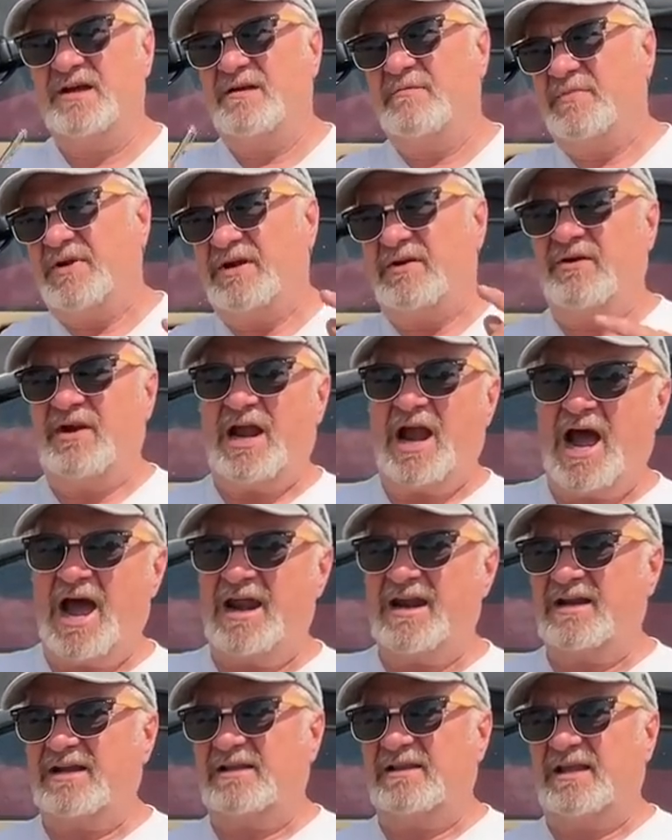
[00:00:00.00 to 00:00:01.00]

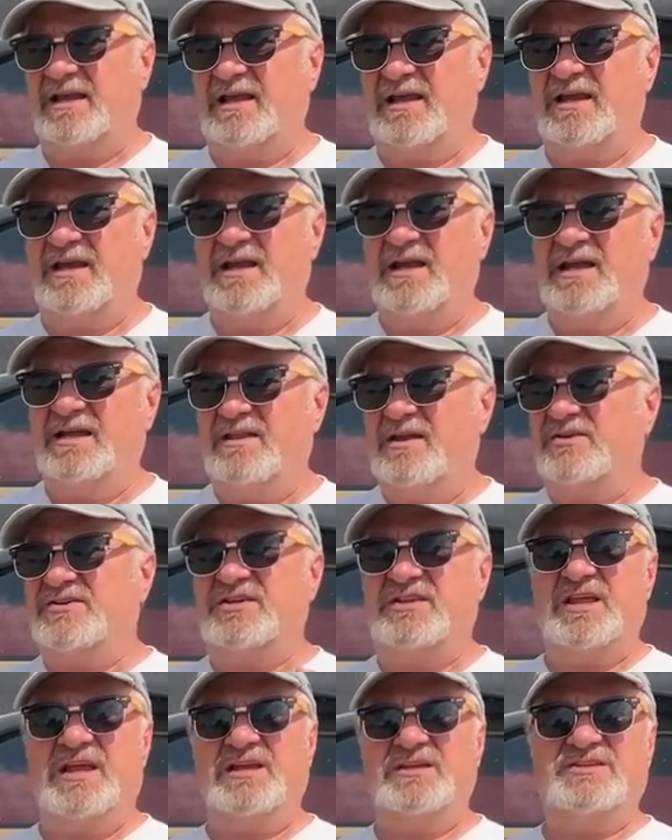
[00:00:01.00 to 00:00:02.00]
periodically, there's
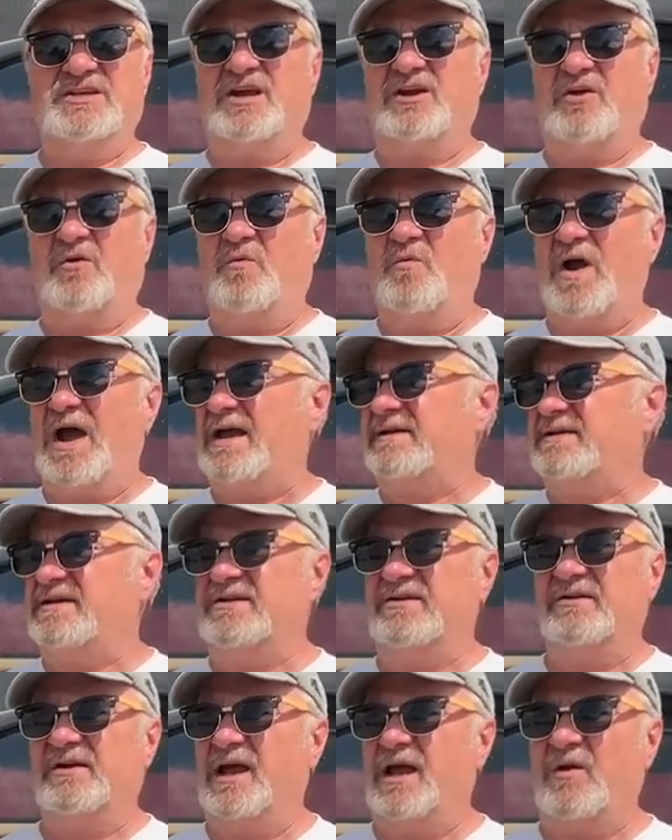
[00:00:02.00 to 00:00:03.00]
things that are wet and
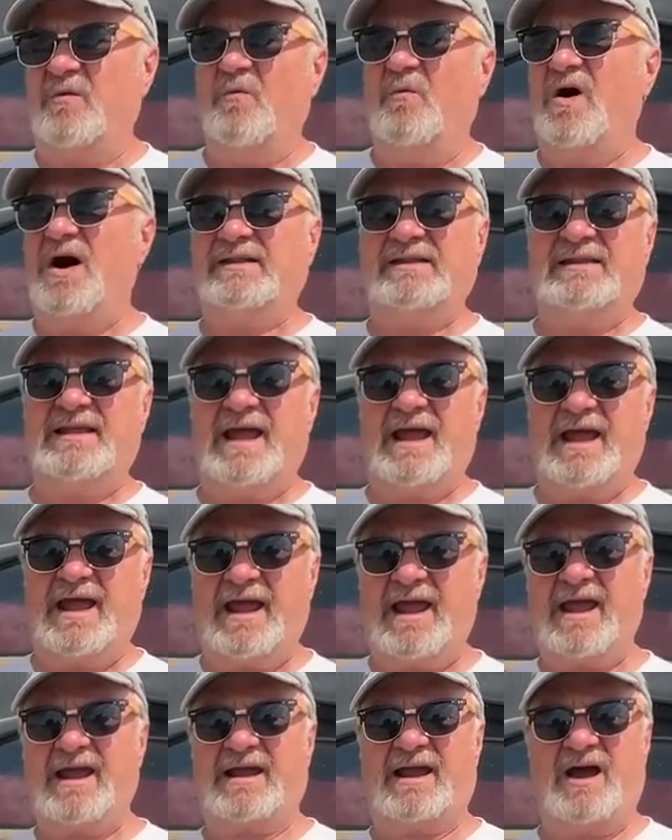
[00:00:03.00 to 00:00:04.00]
you're like, what the
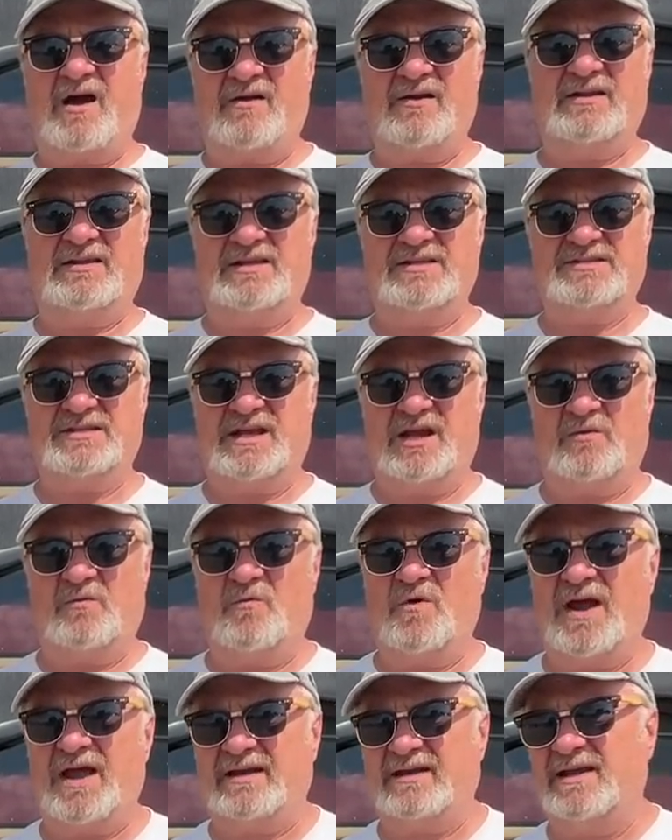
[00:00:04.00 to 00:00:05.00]
heck, how did this get
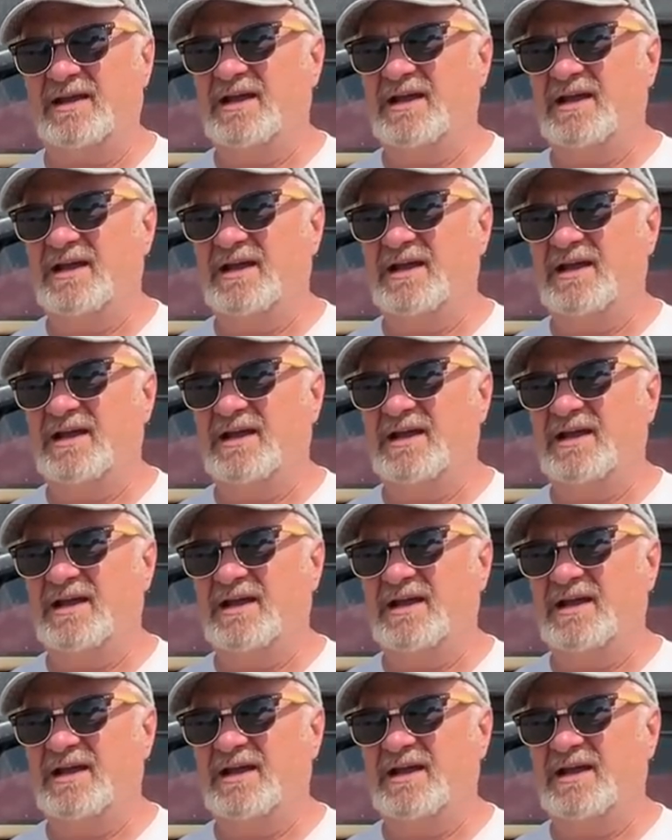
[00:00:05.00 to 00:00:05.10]
wet?